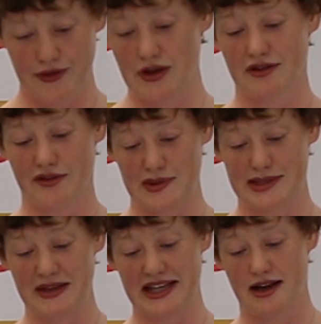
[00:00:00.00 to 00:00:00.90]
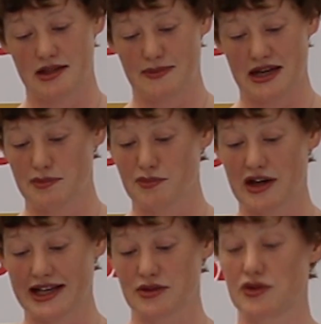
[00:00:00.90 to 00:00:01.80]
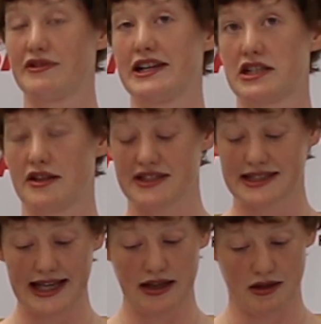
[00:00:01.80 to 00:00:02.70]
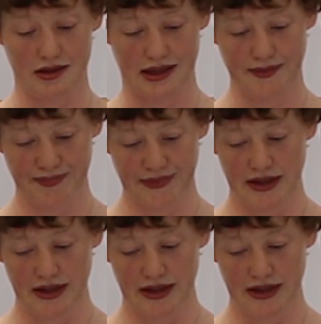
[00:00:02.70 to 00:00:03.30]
Further, if we speak out about a product or direction of a stakeholder,